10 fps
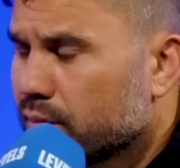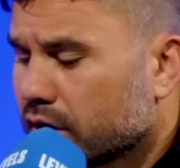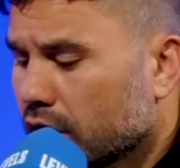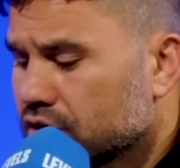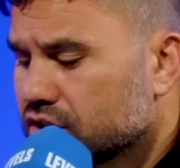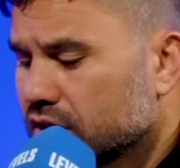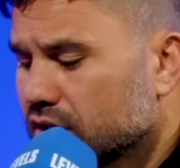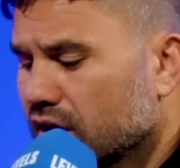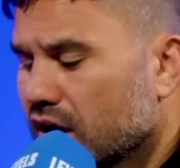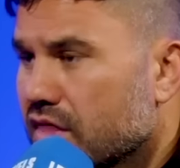of
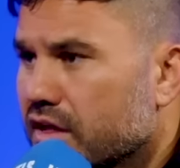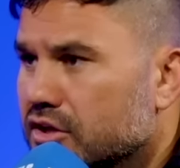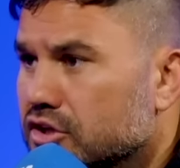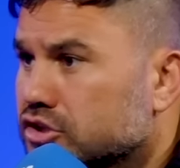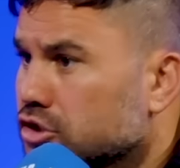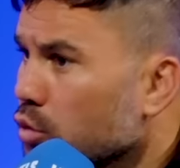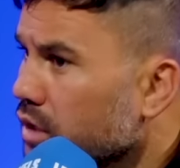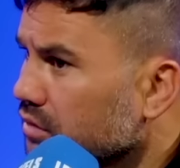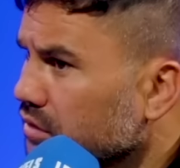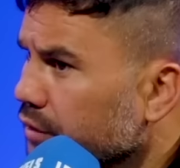coaching. And then you still
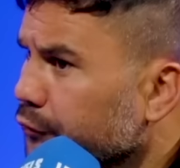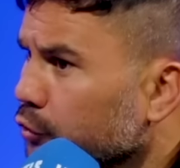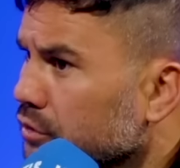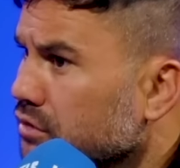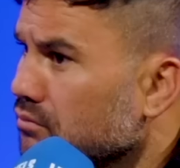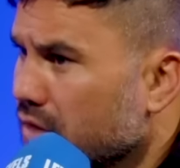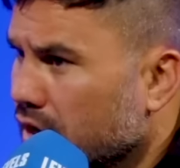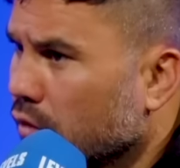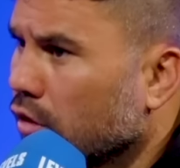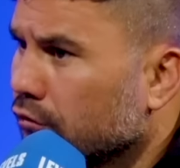get the influence of
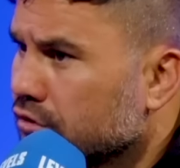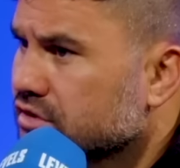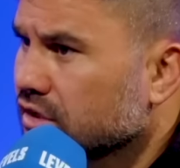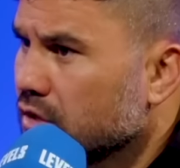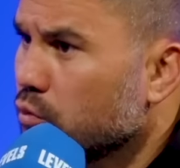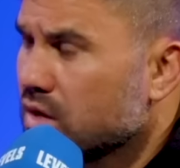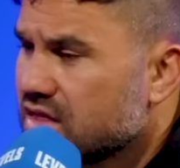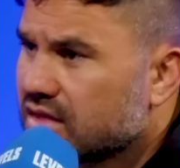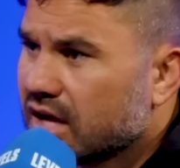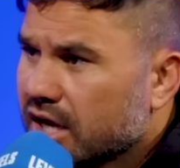Mel, obviously,
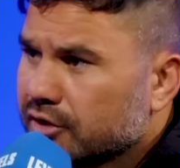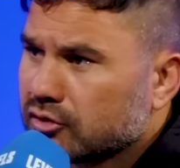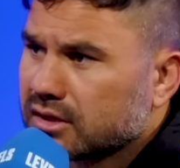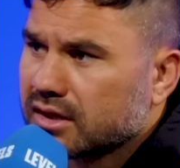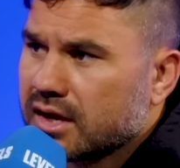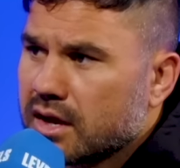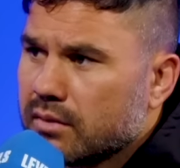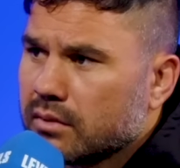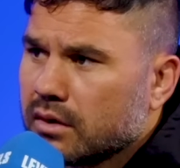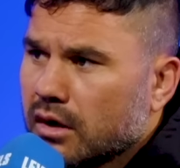with Adrian
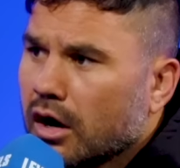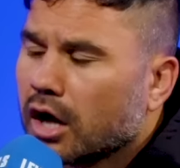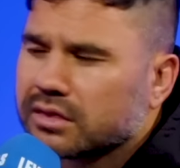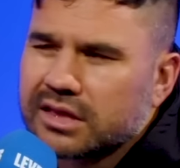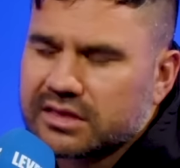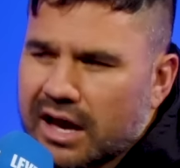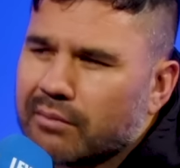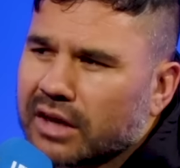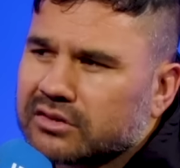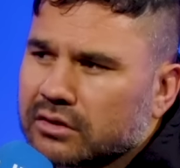Lamb. I think
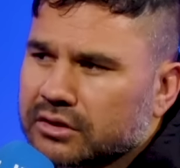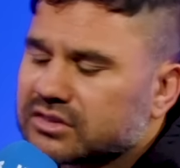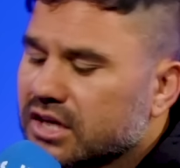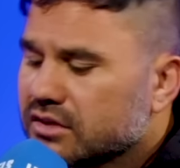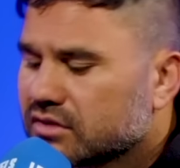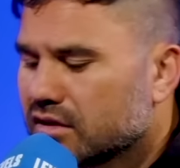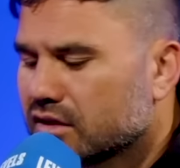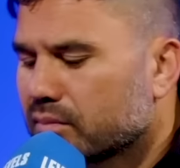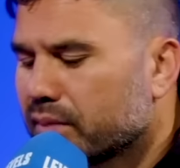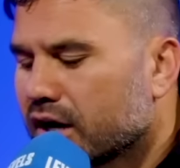that makes a lot of sense. And
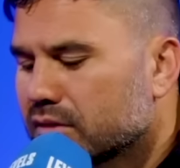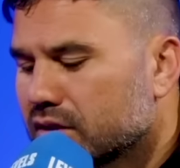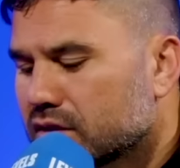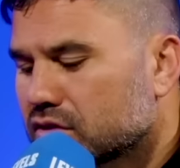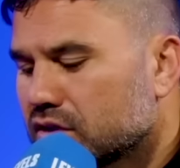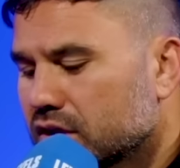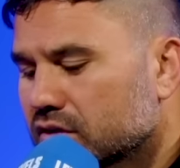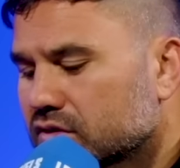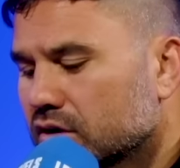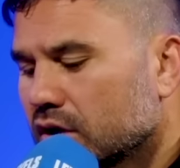there's a part of me that
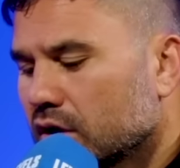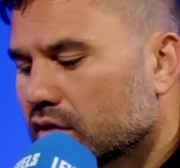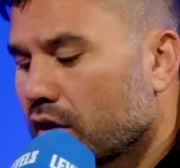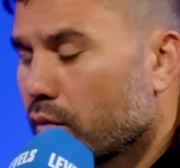thinks they